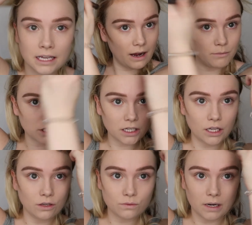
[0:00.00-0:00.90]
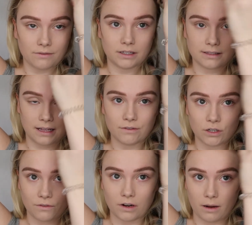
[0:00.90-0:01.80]
Now I'm just gonna use whatever is left
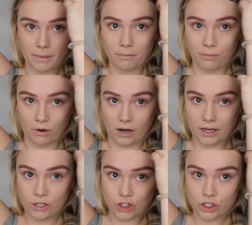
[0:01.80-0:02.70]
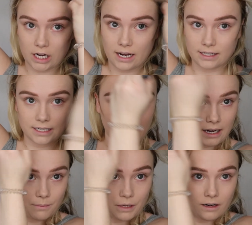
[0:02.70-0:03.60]
over on my brush and take
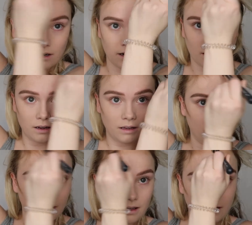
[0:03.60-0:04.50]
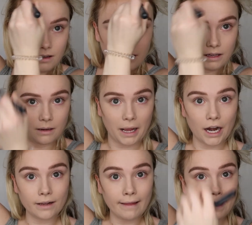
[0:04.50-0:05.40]
it up here in my
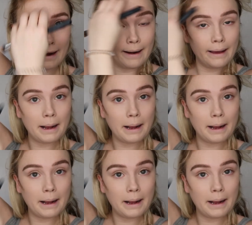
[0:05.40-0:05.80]
hairline.